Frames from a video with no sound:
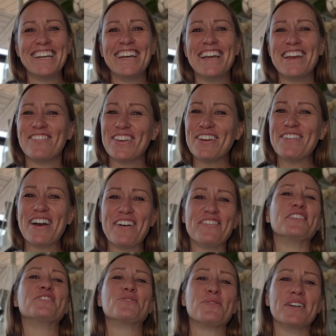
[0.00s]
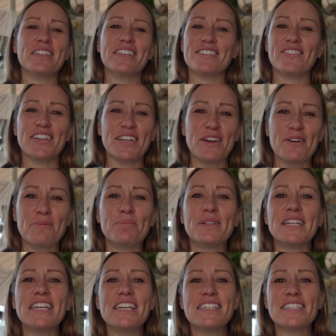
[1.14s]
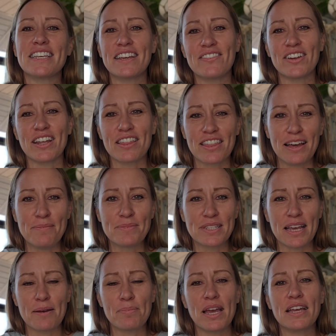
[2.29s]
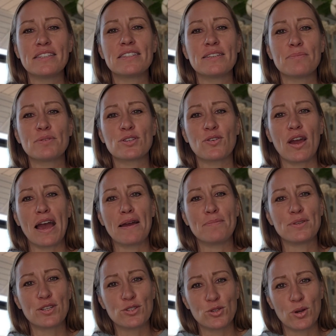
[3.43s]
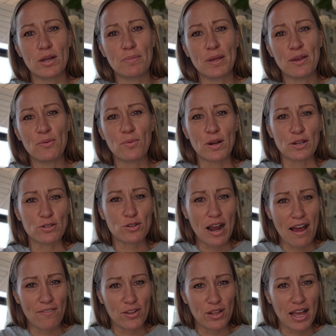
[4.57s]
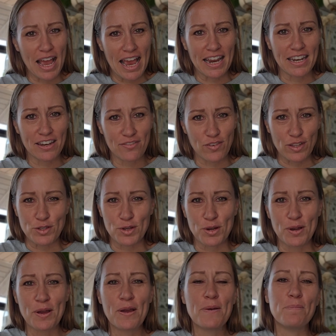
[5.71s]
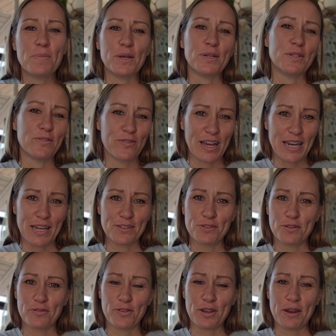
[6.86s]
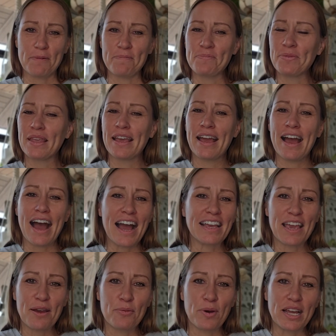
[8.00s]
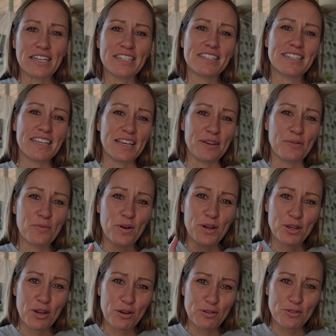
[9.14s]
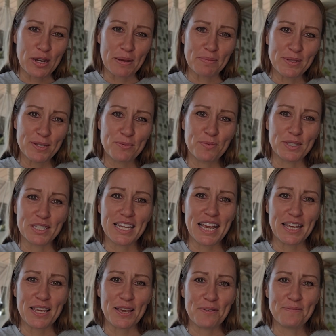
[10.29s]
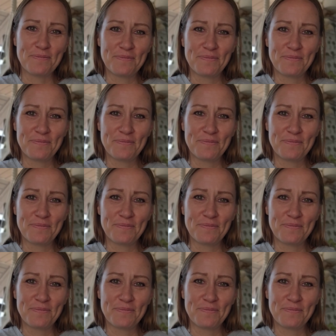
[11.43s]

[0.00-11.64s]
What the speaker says: If you have enjoyed this video, please give it a thumbs up and subscribe to join me where travel and adventure build financial freedom. I can't wait to see where your dreams will take you.